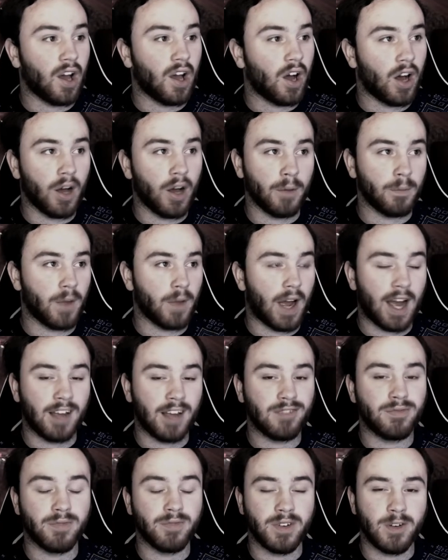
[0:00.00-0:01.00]
Um,
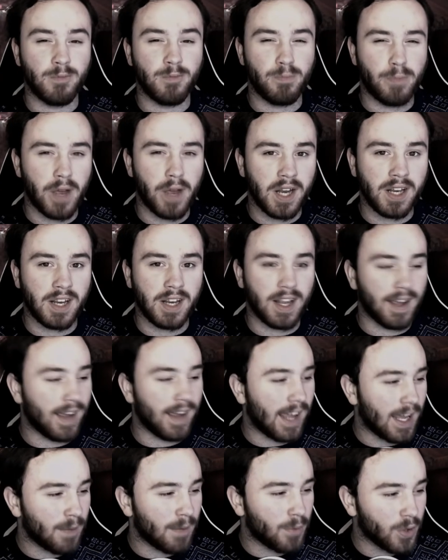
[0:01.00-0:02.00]
I've been
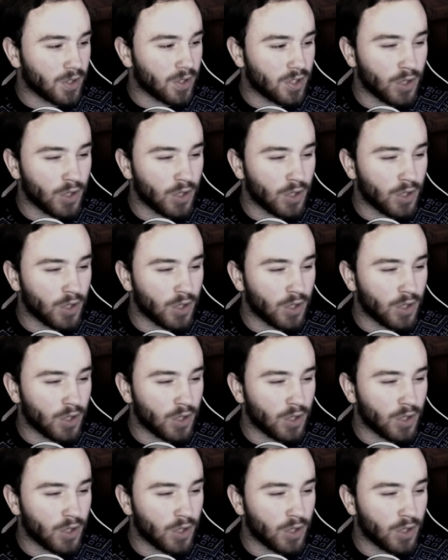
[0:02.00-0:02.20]
able